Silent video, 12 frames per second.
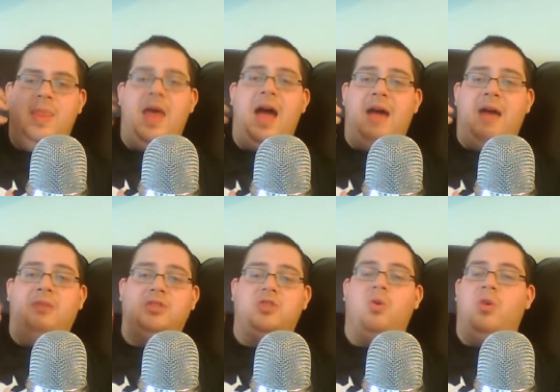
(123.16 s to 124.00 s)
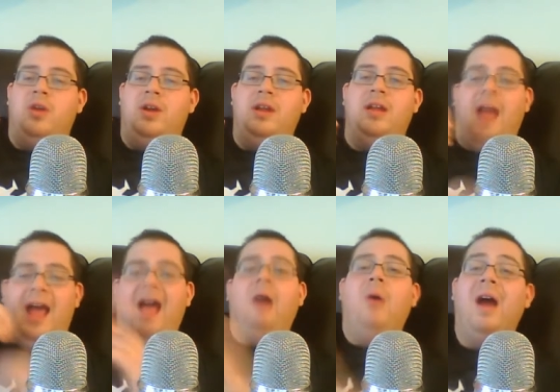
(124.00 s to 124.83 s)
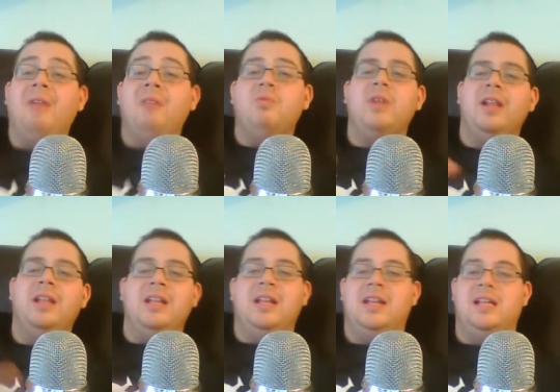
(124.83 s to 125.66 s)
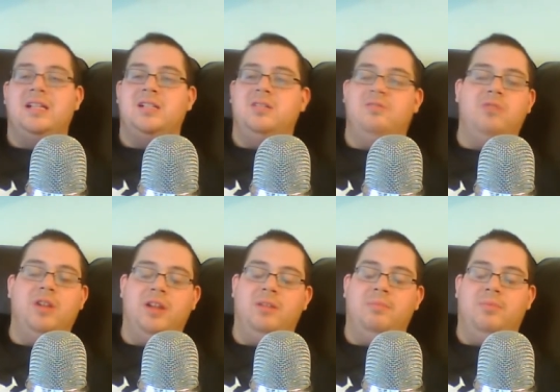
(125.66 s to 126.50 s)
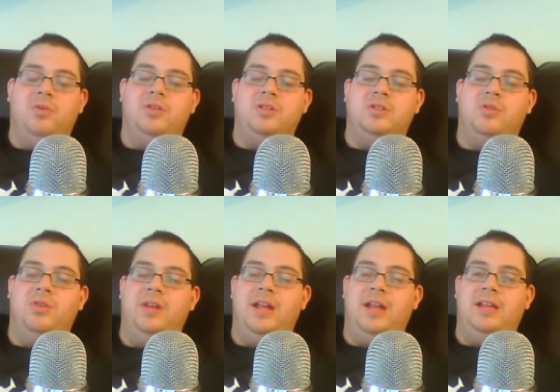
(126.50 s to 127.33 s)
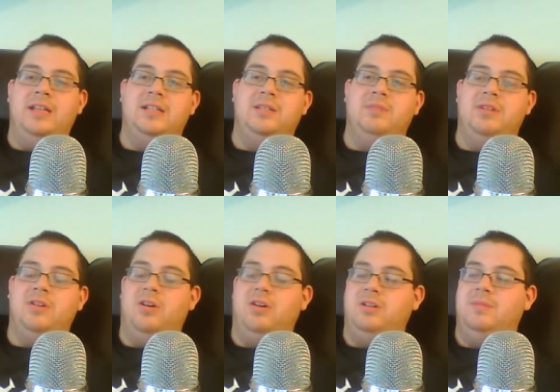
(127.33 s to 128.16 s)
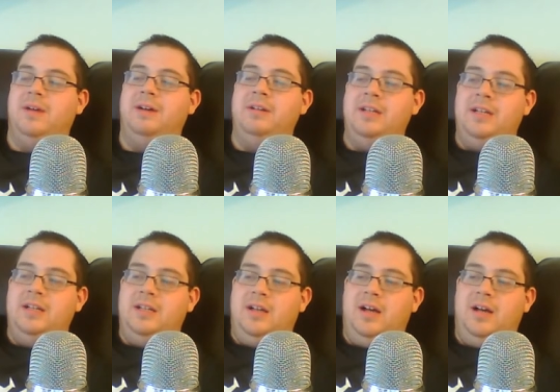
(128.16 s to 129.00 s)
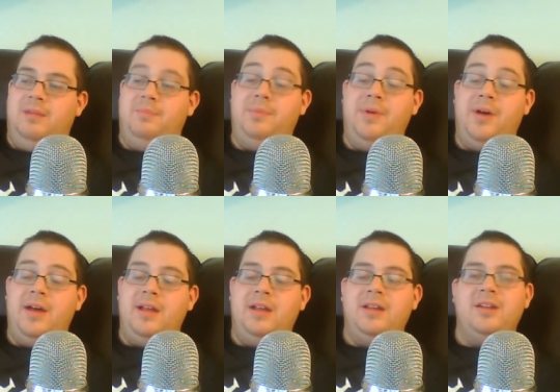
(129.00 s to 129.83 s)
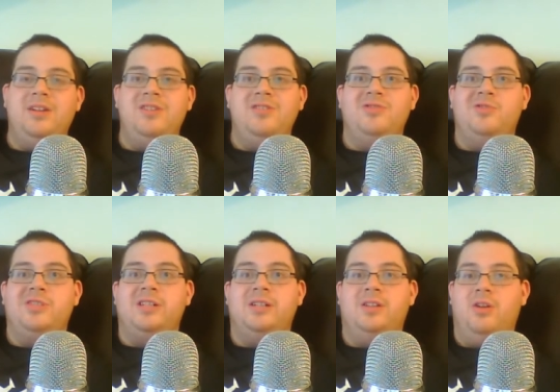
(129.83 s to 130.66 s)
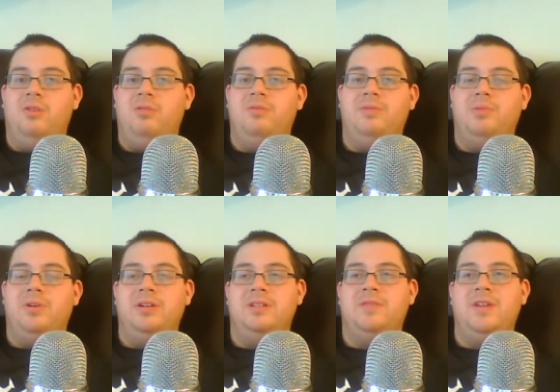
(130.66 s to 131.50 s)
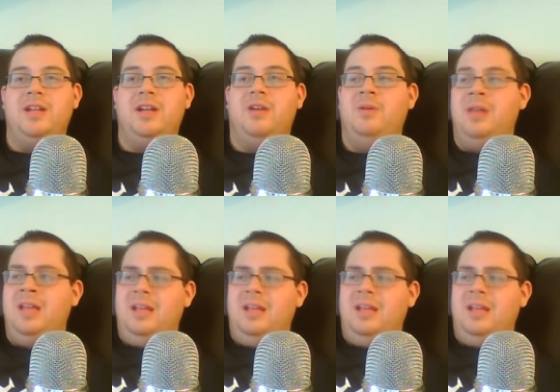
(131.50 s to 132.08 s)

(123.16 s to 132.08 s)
that story out. I really think that's a really important story that needs to be talked about. Um, but on the good news, the whole point of this video,